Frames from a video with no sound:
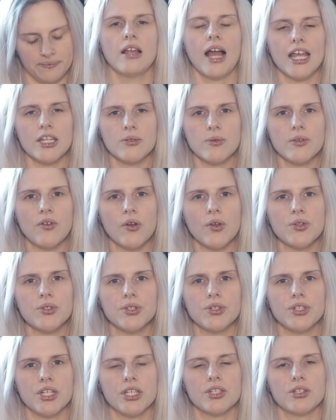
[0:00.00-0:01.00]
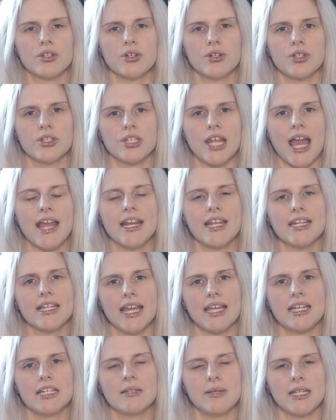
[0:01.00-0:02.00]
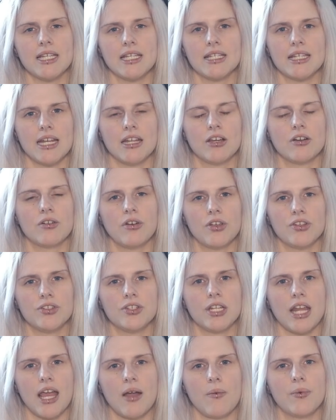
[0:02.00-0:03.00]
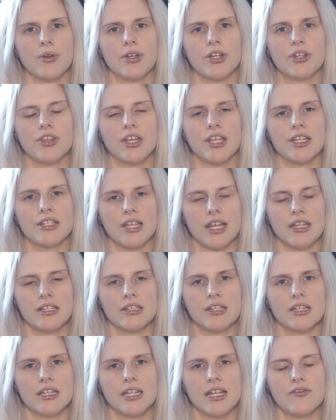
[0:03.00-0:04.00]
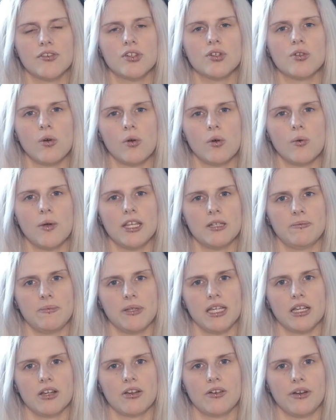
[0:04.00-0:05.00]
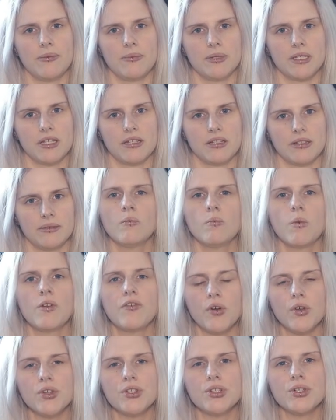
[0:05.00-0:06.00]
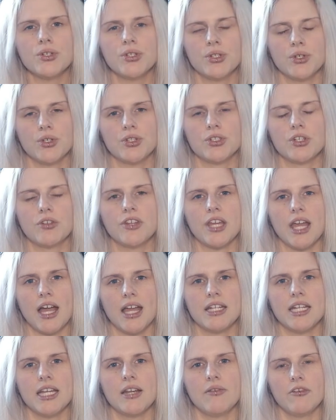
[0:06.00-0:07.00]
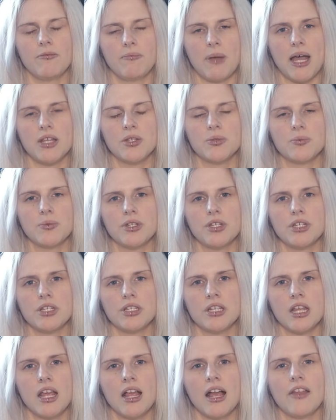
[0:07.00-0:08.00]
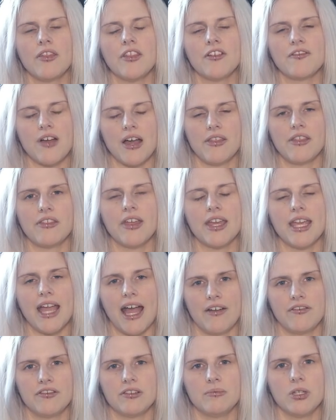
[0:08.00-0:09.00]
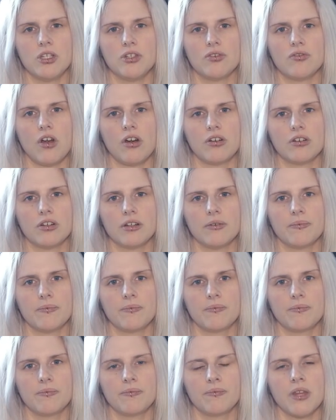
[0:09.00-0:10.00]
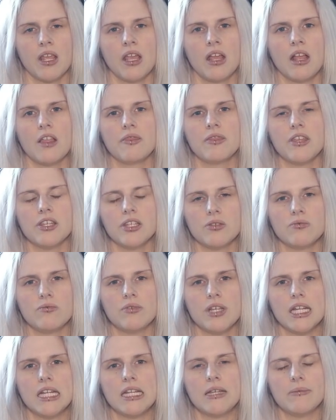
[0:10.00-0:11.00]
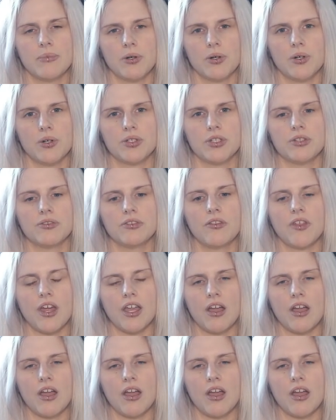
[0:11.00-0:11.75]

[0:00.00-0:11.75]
As we've also discussed, any data being sent across the network that is sensitive should always be encrypted. We've also touched on the idea of passwords and the fact that they have to be strong. This is really important that they